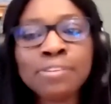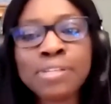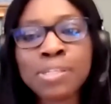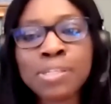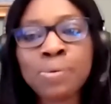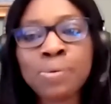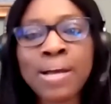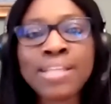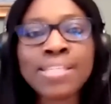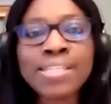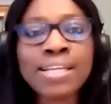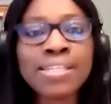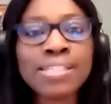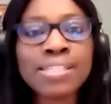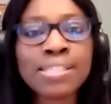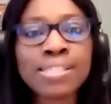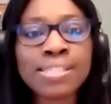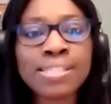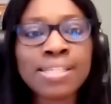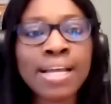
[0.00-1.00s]
And the reason why I say
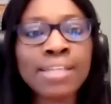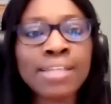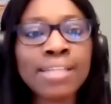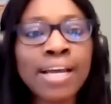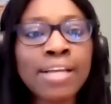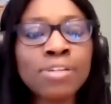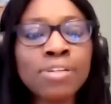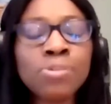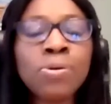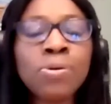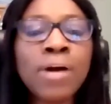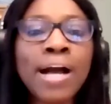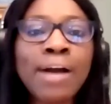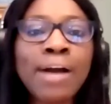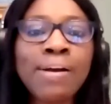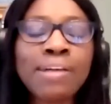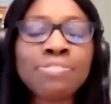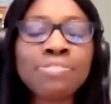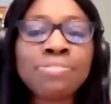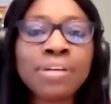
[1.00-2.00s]
this is that I know
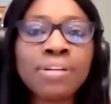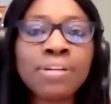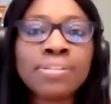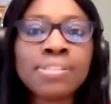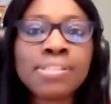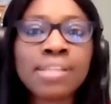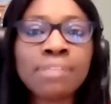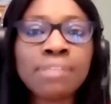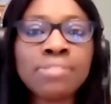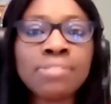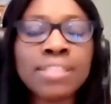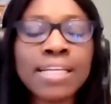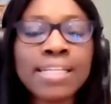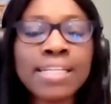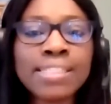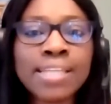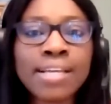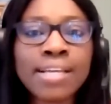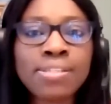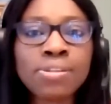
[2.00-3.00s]
how I felt
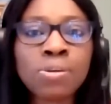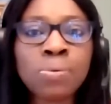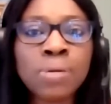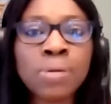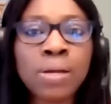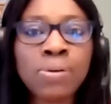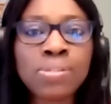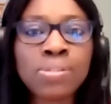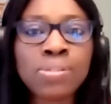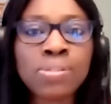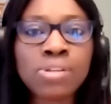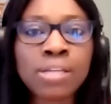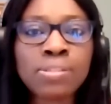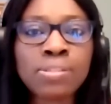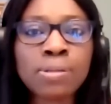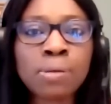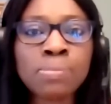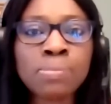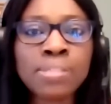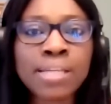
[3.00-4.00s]
7-8 years ago when I was
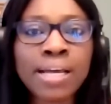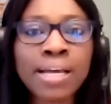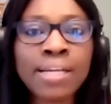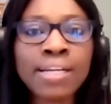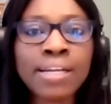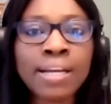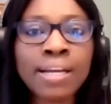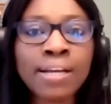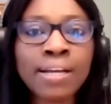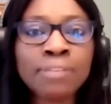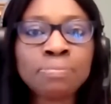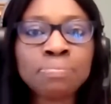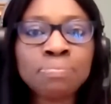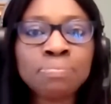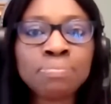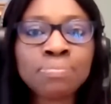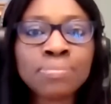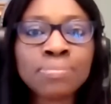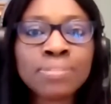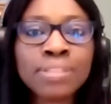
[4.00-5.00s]
trying to come to Canada.
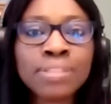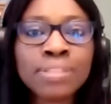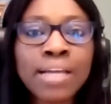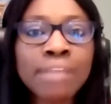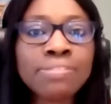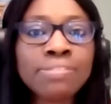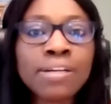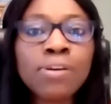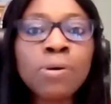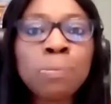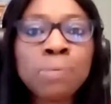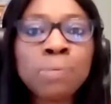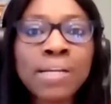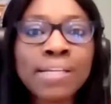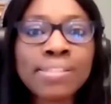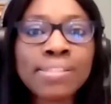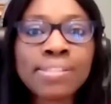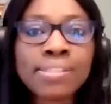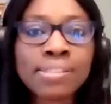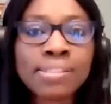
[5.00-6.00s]
I felt
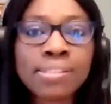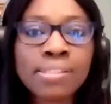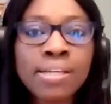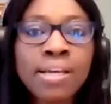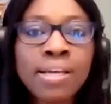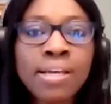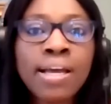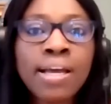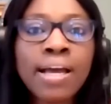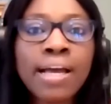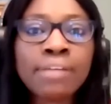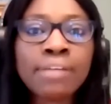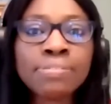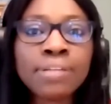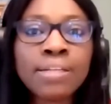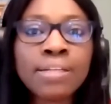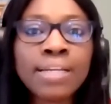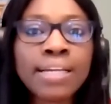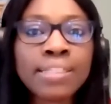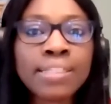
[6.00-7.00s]
hopeless. I
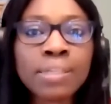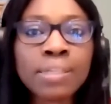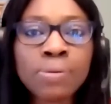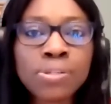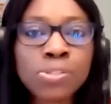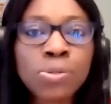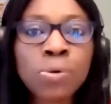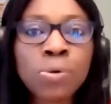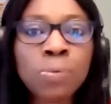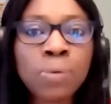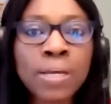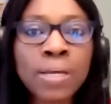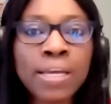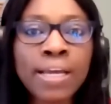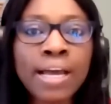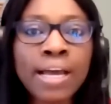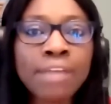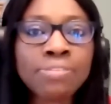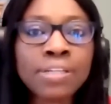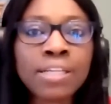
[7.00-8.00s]
felt like there was no
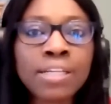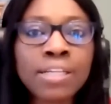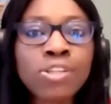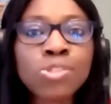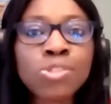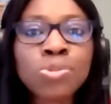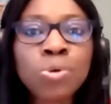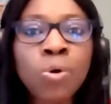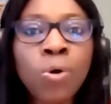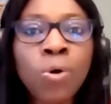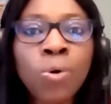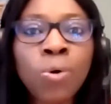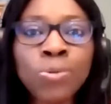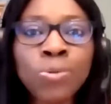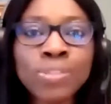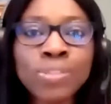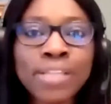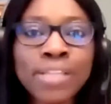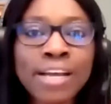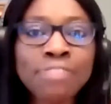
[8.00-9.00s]
way. I felt I was too
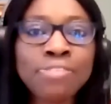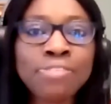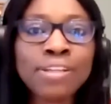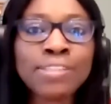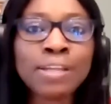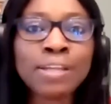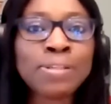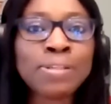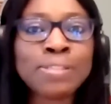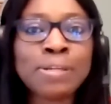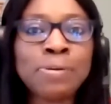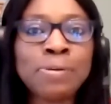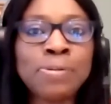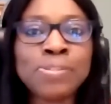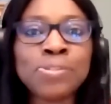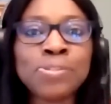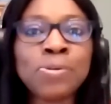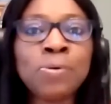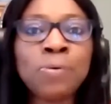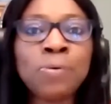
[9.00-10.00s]
old. I felt that there
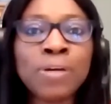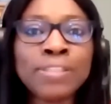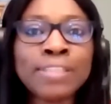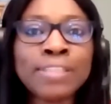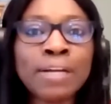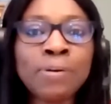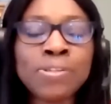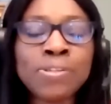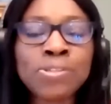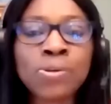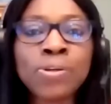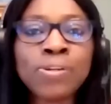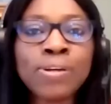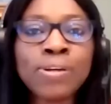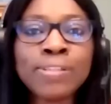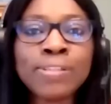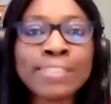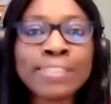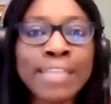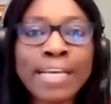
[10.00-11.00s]
was no one that was
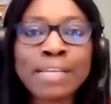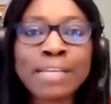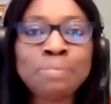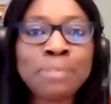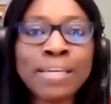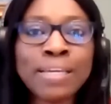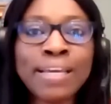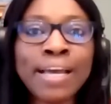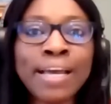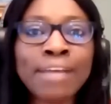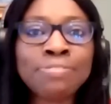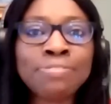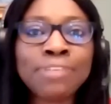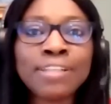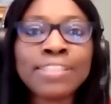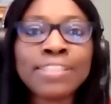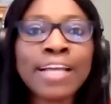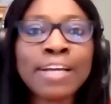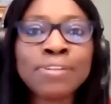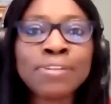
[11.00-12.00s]
going to take me. I
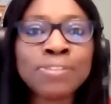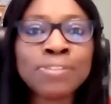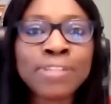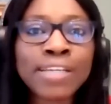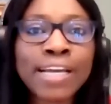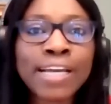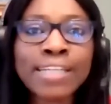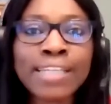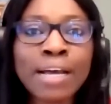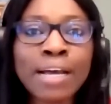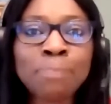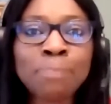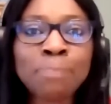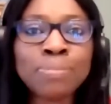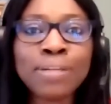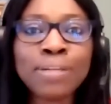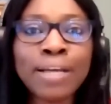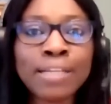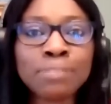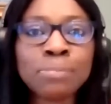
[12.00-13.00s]
felt that I couldn't get
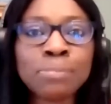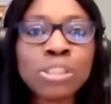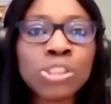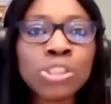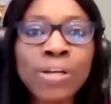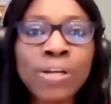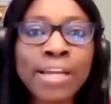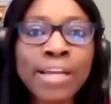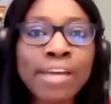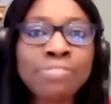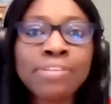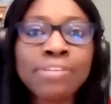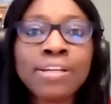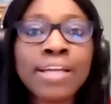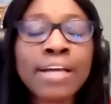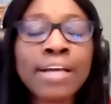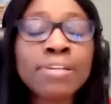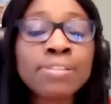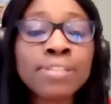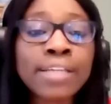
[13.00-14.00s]
admission. I
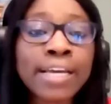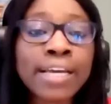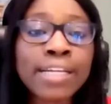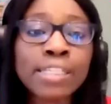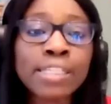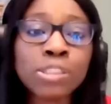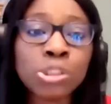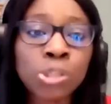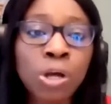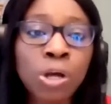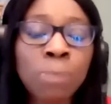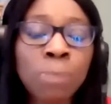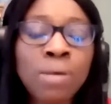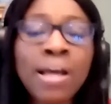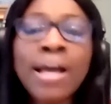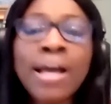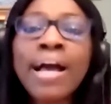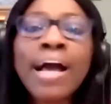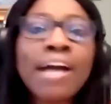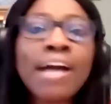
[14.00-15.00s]
felt I couldn't get a
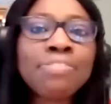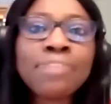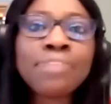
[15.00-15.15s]
job.